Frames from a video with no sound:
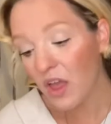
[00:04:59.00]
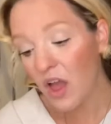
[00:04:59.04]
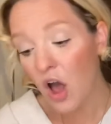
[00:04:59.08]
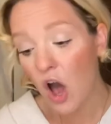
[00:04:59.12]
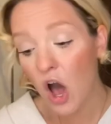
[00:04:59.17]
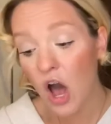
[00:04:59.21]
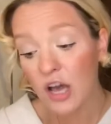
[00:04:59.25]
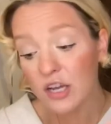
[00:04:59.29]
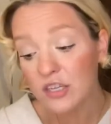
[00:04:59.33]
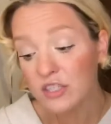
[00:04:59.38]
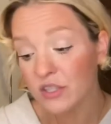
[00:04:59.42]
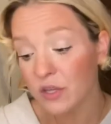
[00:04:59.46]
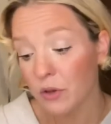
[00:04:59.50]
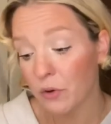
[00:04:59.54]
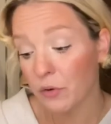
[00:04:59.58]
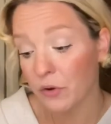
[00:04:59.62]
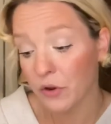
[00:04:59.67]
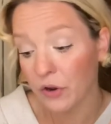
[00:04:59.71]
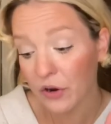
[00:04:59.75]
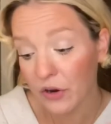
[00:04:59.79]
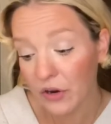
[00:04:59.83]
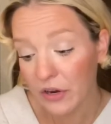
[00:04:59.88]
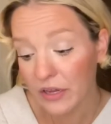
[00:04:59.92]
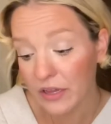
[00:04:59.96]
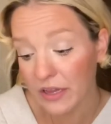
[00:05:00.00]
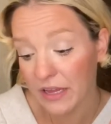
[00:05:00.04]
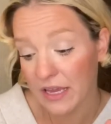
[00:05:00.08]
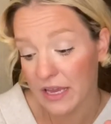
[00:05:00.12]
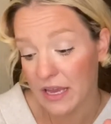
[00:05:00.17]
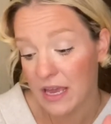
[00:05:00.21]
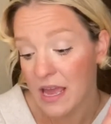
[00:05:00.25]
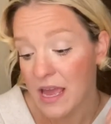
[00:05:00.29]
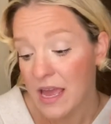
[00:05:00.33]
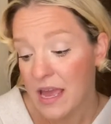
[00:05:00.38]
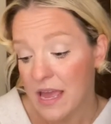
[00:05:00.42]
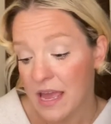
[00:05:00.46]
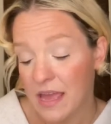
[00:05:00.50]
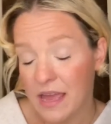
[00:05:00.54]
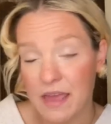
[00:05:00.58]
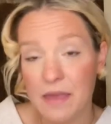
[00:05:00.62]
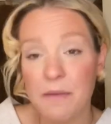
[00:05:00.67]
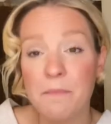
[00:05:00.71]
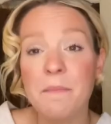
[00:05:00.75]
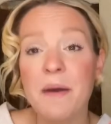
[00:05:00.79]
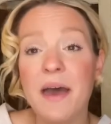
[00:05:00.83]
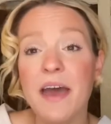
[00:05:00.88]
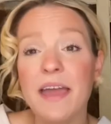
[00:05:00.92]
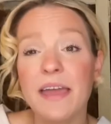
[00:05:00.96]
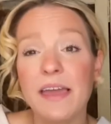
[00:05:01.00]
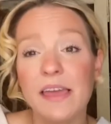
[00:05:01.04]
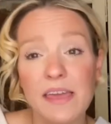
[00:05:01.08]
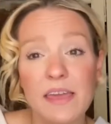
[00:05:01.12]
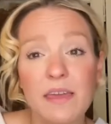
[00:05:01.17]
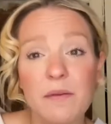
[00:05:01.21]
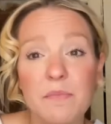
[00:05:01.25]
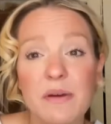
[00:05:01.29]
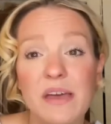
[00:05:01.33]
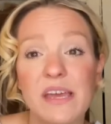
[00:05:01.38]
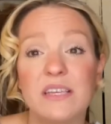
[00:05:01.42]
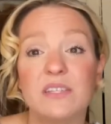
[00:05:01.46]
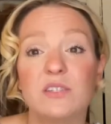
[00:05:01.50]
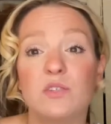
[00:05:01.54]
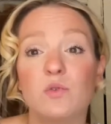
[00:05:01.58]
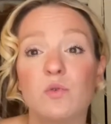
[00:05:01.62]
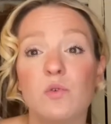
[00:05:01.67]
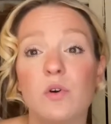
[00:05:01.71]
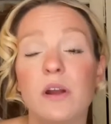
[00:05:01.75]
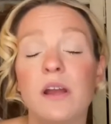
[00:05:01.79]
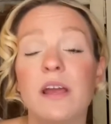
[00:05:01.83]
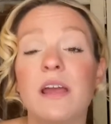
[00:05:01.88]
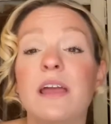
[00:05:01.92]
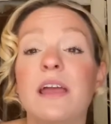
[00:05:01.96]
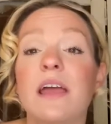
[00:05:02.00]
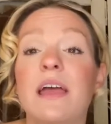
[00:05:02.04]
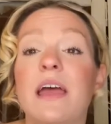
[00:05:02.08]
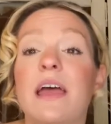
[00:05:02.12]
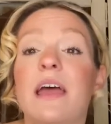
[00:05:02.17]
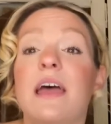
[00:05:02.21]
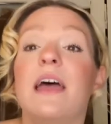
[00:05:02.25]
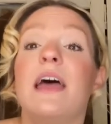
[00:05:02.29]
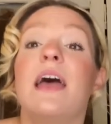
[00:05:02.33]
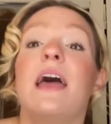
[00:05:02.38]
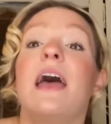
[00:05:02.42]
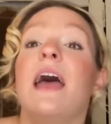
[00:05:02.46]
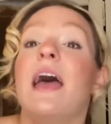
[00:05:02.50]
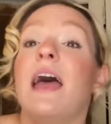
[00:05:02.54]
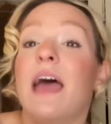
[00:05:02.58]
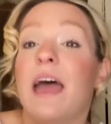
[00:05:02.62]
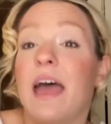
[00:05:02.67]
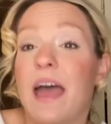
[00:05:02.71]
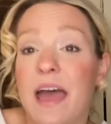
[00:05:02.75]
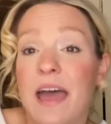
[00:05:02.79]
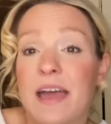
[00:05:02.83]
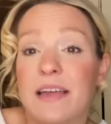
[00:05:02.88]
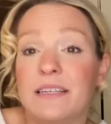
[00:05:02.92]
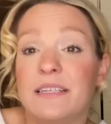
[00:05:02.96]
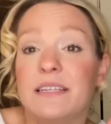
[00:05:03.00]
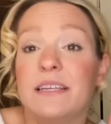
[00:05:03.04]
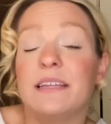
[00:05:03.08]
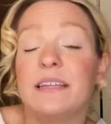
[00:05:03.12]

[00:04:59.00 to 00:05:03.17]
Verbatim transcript: Also, currently in my eBay store at